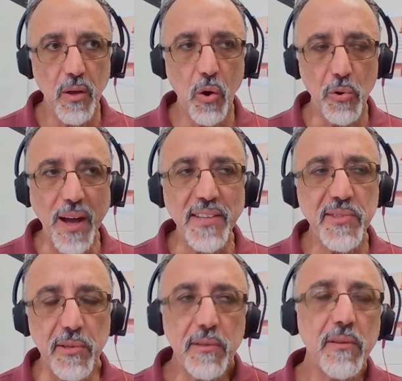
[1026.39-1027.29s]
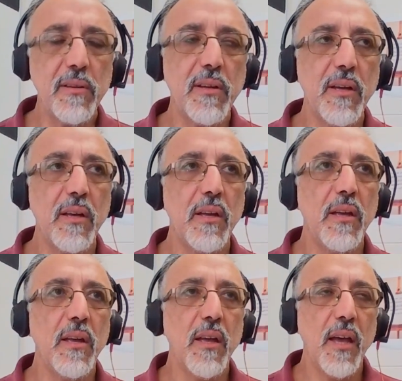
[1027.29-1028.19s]
horizon.
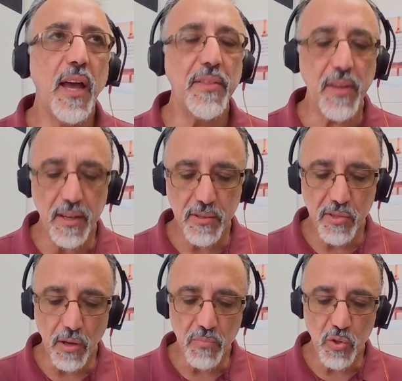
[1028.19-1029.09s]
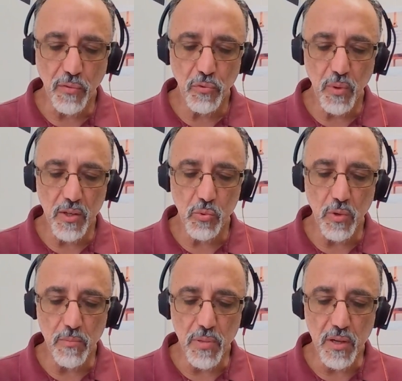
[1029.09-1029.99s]
And then some softwares
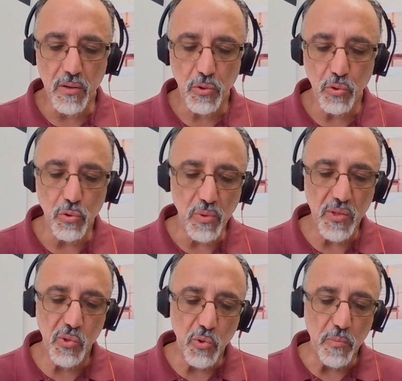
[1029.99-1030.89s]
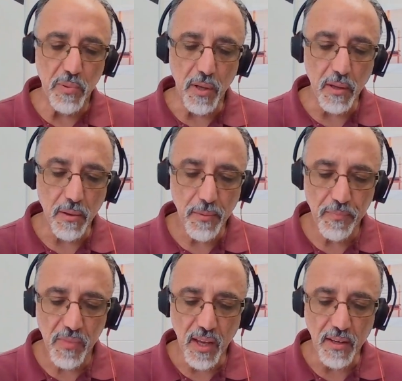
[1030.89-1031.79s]
will be to do with super,
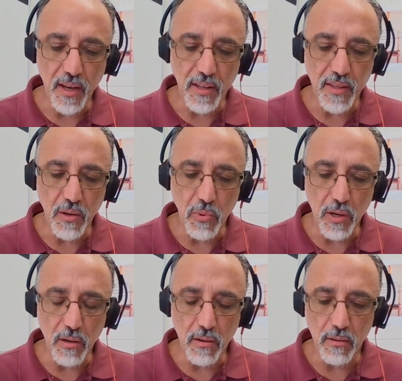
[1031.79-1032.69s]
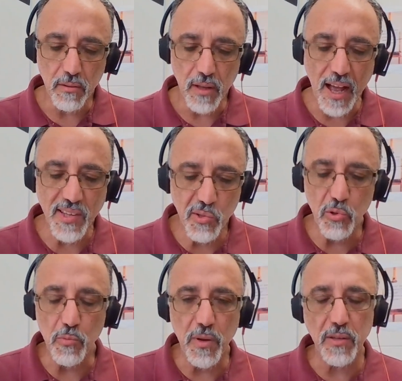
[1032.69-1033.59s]
and they will ask
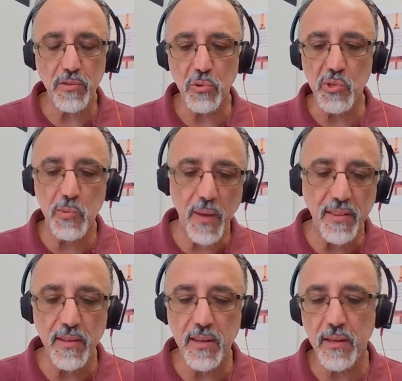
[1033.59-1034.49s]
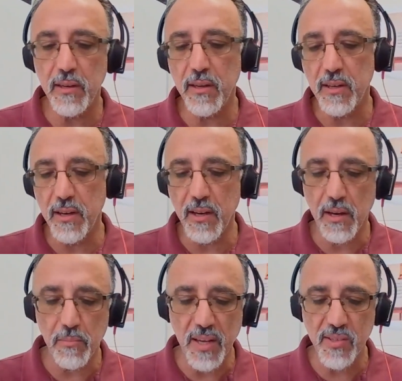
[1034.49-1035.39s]
you about your spending, and
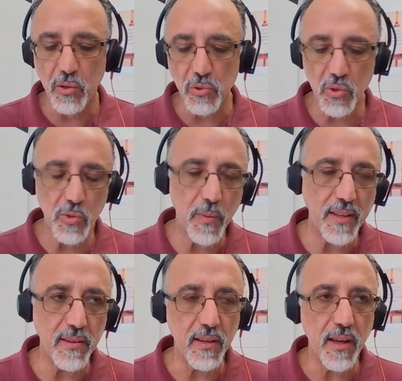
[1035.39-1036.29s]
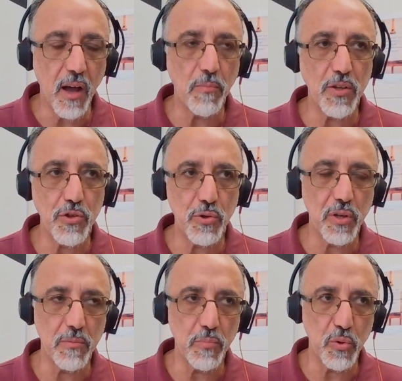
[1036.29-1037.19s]
then based on your spending, how much you
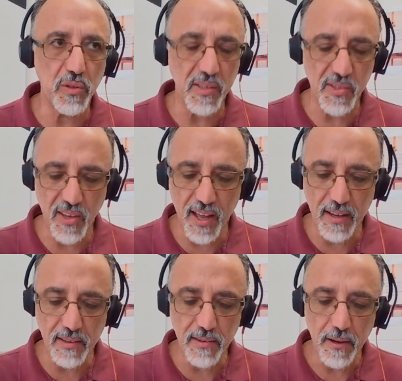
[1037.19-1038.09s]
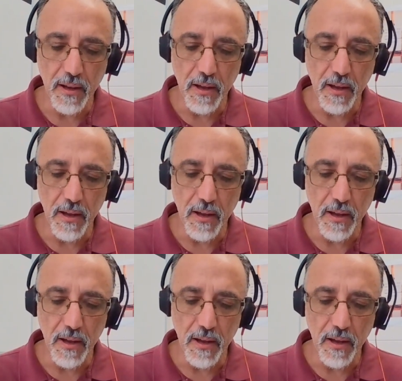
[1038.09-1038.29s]
can put aside,